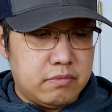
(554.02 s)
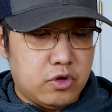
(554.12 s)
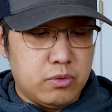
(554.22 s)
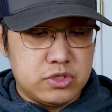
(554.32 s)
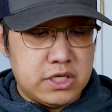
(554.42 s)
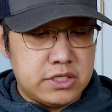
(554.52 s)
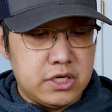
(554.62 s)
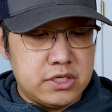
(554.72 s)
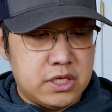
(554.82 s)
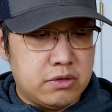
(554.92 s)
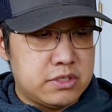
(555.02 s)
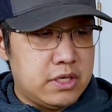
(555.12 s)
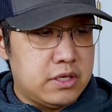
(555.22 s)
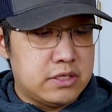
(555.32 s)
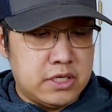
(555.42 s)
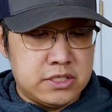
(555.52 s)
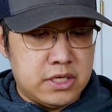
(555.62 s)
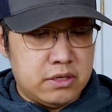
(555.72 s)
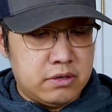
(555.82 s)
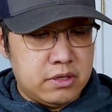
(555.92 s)
almost 6 years now, as I
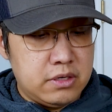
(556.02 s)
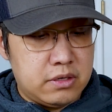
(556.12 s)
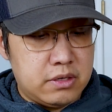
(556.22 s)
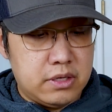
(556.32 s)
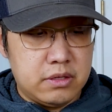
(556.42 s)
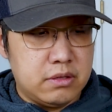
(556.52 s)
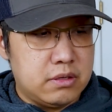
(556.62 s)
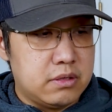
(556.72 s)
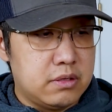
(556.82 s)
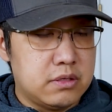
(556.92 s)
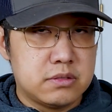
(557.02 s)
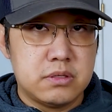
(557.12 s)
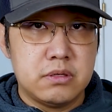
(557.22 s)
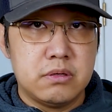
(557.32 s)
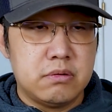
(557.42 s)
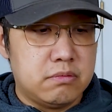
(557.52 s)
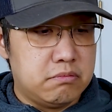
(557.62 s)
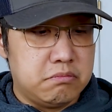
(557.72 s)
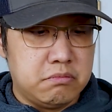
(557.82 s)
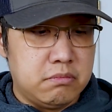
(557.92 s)
said earlier, and it's still
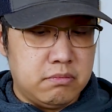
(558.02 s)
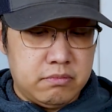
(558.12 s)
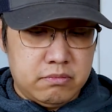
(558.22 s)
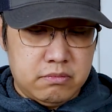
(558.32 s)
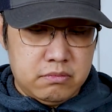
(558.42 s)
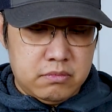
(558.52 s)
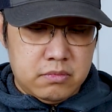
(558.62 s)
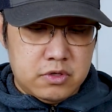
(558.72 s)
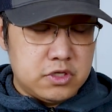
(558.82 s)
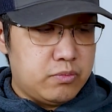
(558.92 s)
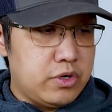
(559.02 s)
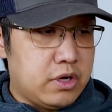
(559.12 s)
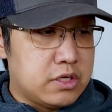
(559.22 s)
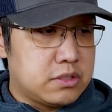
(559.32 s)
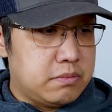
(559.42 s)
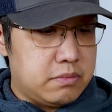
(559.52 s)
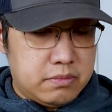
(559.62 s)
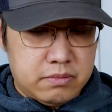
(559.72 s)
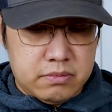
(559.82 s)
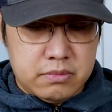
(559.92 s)
so pretty awesome.
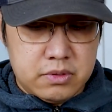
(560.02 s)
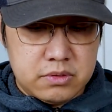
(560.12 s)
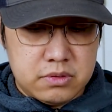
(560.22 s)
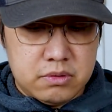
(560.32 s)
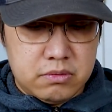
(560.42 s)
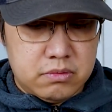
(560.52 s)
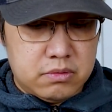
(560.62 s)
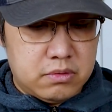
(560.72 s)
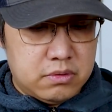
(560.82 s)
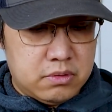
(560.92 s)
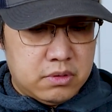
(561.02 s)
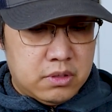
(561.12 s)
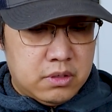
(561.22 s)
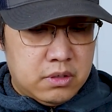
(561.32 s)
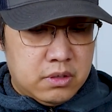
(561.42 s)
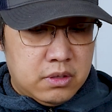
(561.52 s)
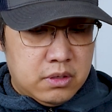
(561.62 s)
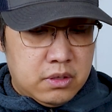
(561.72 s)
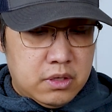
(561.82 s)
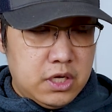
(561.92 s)
So
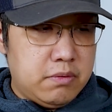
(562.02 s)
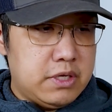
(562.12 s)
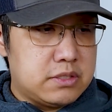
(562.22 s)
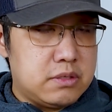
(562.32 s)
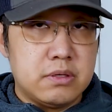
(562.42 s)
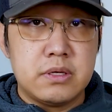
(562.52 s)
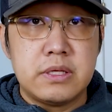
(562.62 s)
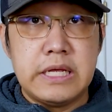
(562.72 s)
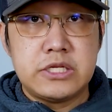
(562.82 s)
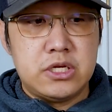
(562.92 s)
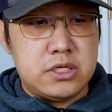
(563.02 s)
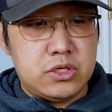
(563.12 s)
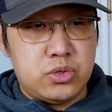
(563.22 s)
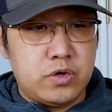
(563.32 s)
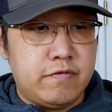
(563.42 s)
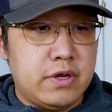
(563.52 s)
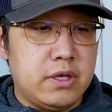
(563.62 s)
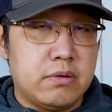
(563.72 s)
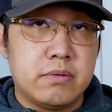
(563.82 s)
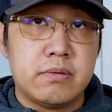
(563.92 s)
anyways, that's just a short
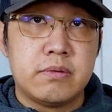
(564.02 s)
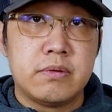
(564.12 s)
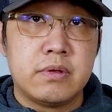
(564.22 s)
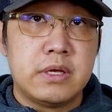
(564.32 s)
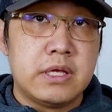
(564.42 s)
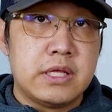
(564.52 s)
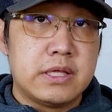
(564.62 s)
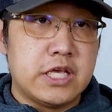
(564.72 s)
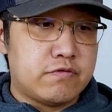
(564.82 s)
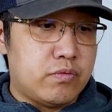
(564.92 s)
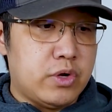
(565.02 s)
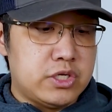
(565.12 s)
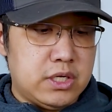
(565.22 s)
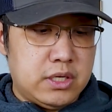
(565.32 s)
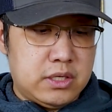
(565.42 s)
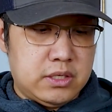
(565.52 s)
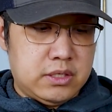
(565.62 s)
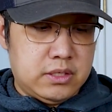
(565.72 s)
video. Thanks for watching.